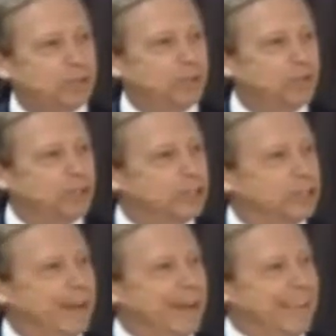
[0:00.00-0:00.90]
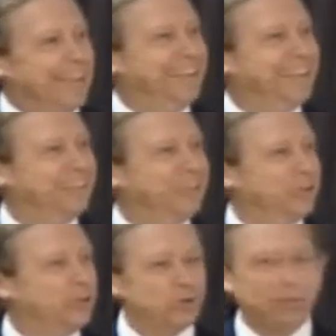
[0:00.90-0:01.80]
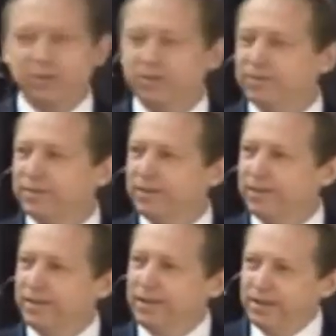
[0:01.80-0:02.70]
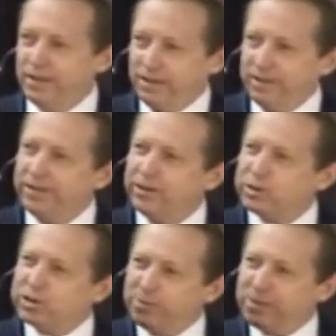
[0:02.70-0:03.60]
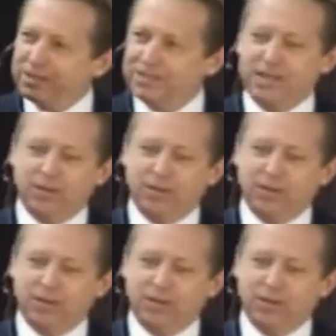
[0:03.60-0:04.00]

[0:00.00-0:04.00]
people who didn't die, who would have. Here's the big